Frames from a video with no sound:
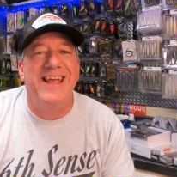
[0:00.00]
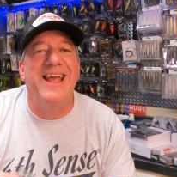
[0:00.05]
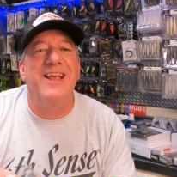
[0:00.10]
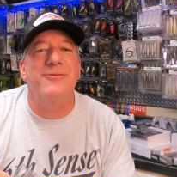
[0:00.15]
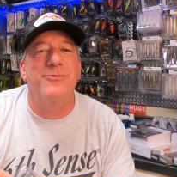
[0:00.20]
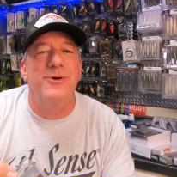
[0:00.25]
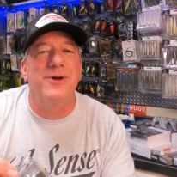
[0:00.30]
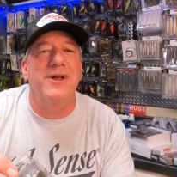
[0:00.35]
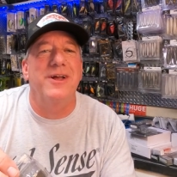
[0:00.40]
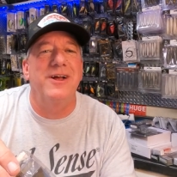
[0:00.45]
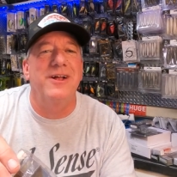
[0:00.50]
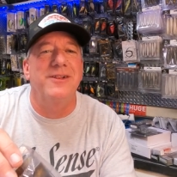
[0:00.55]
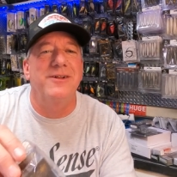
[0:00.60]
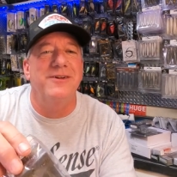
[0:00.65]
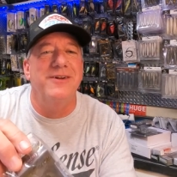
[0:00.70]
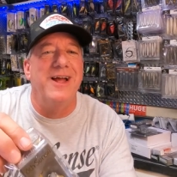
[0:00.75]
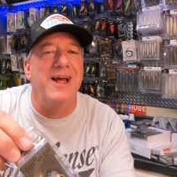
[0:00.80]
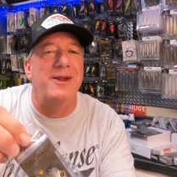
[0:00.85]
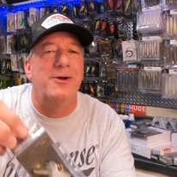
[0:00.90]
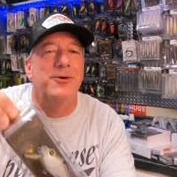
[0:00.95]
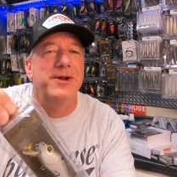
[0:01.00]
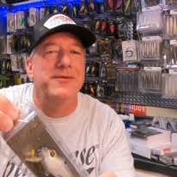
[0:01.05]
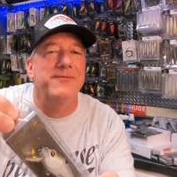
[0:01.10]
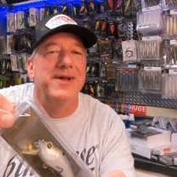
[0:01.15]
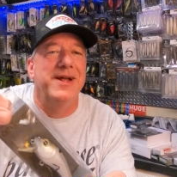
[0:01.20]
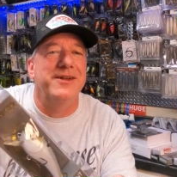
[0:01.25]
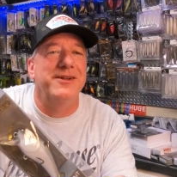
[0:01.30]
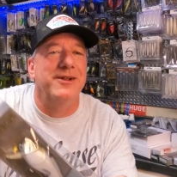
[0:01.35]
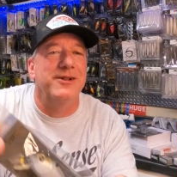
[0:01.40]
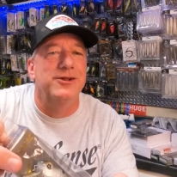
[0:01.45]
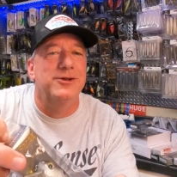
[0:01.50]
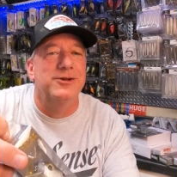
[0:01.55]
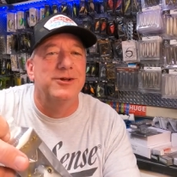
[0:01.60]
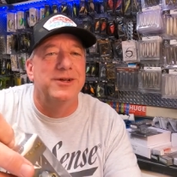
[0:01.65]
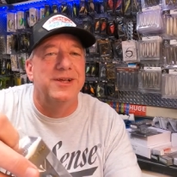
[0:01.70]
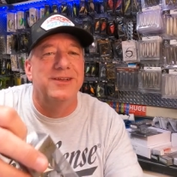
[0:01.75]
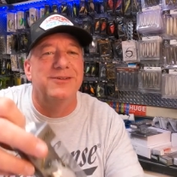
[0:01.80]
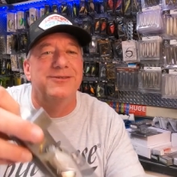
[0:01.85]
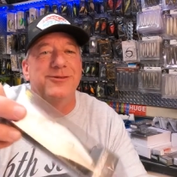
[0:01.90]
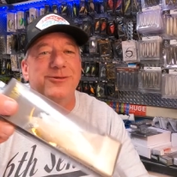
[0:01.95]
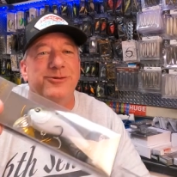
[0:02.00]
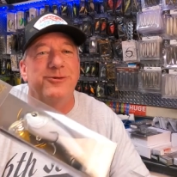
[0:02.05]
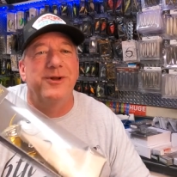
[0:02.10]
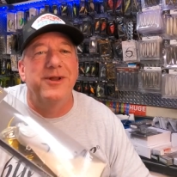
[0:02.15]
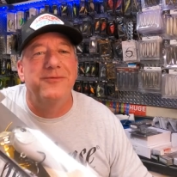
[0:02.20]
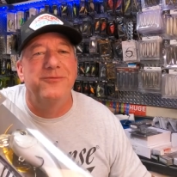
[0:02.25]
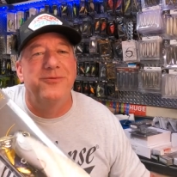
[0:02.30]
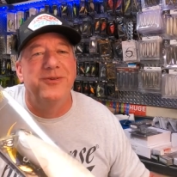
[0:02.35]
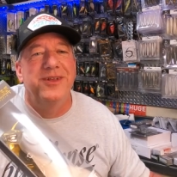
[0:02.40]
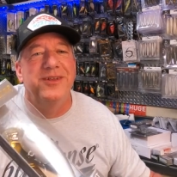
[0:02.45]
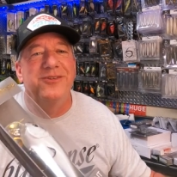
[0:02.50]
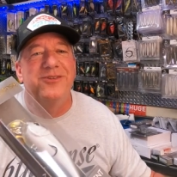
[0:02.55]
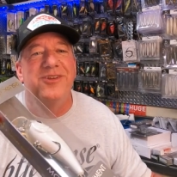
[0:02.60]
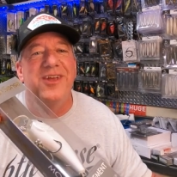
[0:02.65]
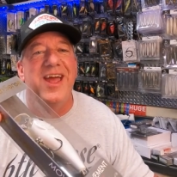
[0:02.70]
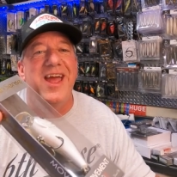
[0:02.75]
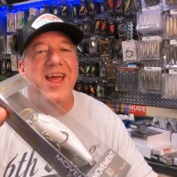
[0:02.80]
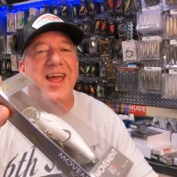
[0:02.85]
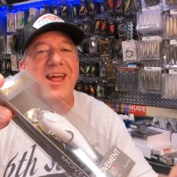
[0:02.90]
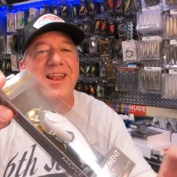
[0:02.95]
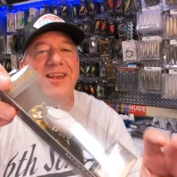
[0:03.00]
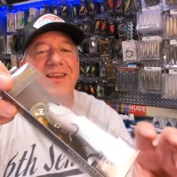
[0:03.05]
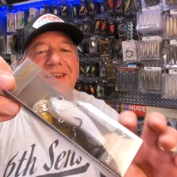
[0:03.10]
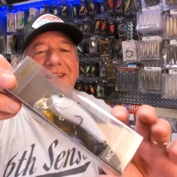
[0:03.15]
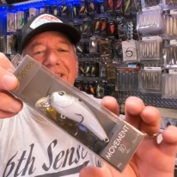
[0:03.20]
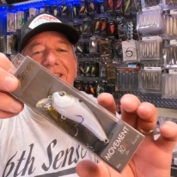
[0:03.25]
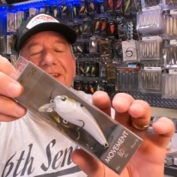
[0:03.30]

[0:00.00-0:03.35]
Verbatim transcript: guess what color? I don't even have to look. It's the Threadfin Shad.